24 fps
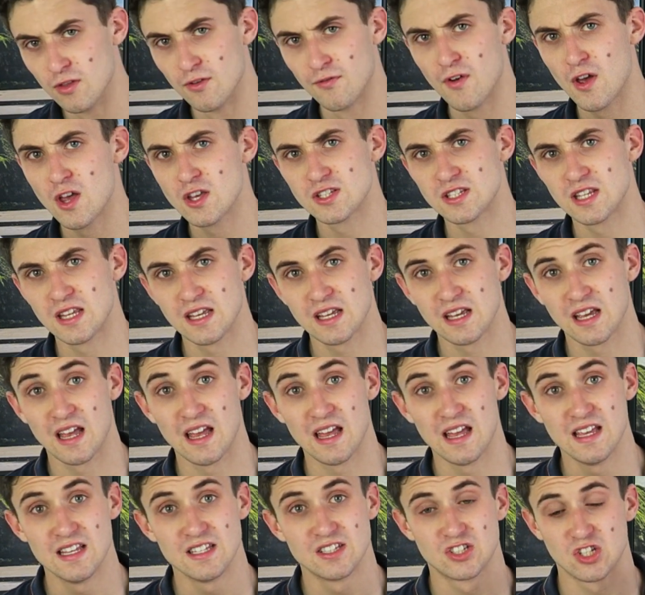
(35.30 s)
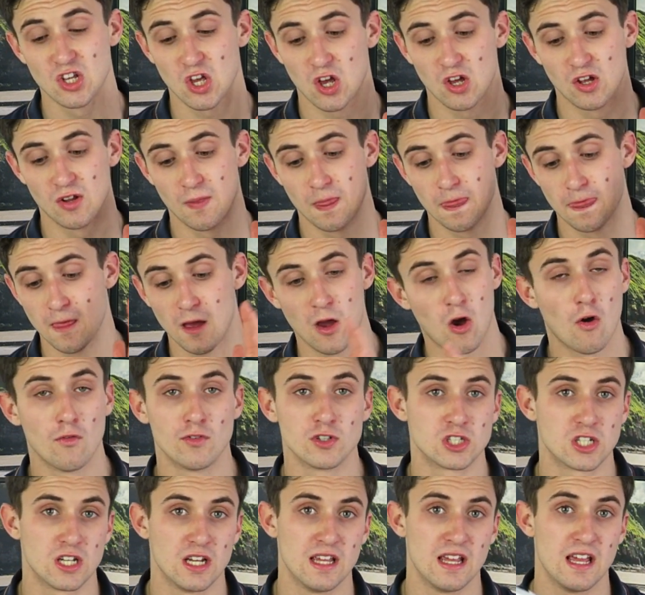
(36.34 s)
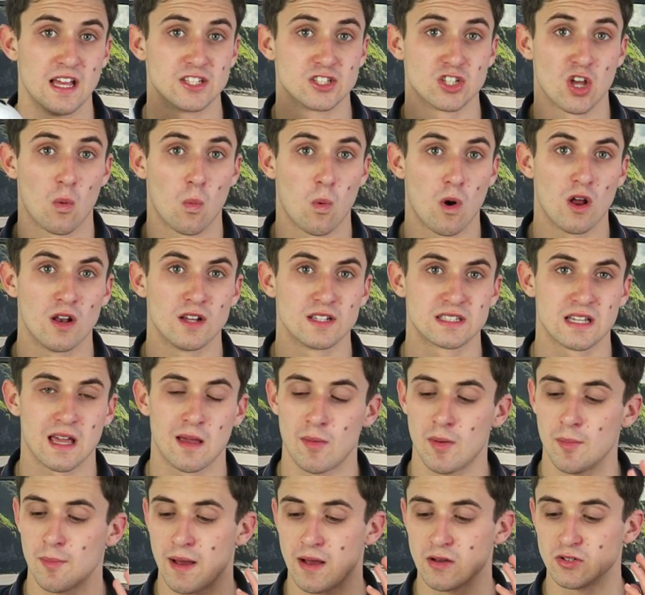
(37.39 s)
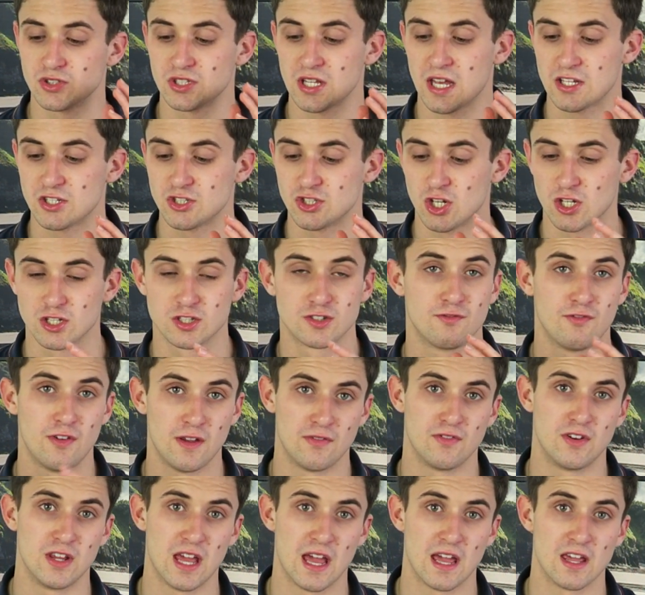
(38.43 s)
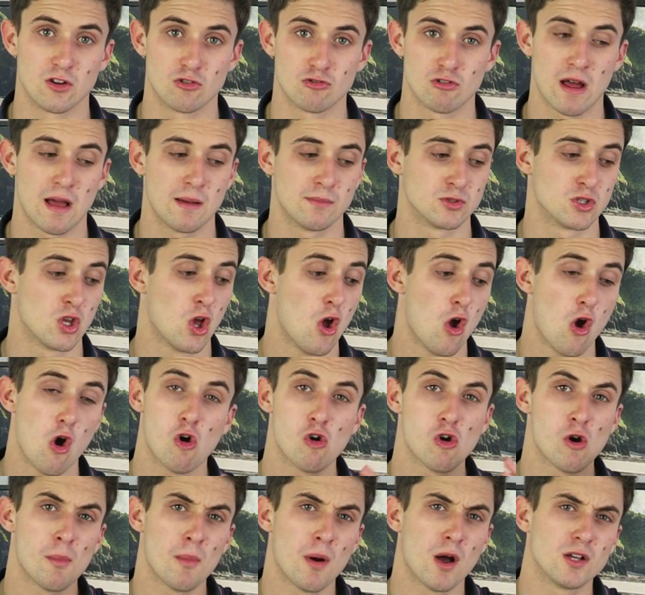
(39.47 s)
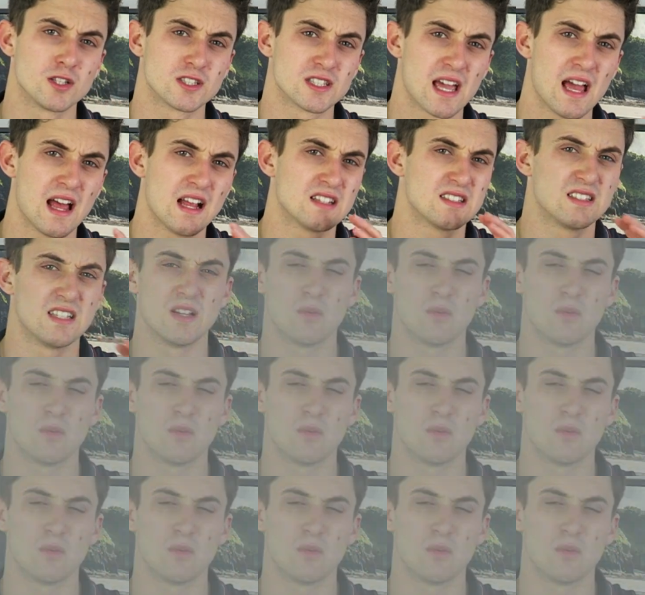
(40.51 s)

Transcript: The first thing is, obviously it's a wireless gaming mouse that's just 58 grams, or on my scales